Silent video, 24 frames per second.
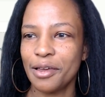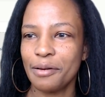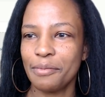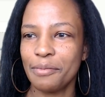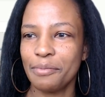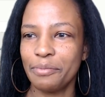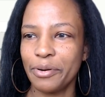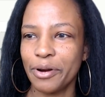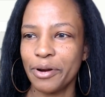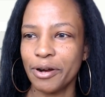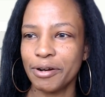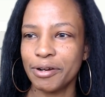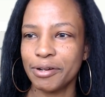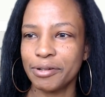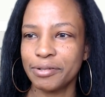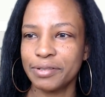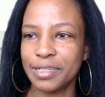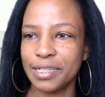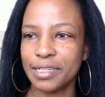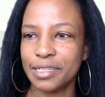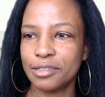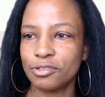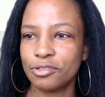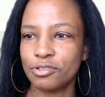borough
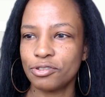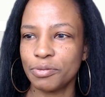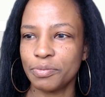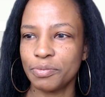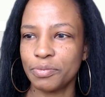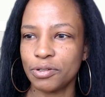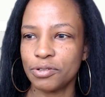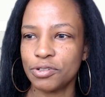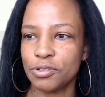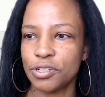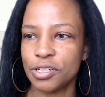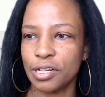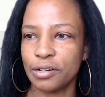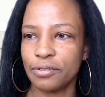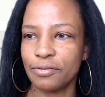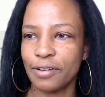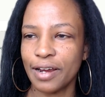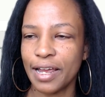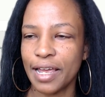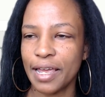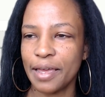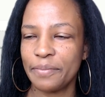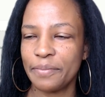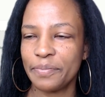distribution,
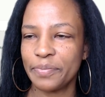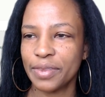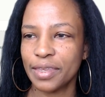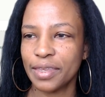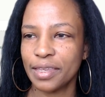right?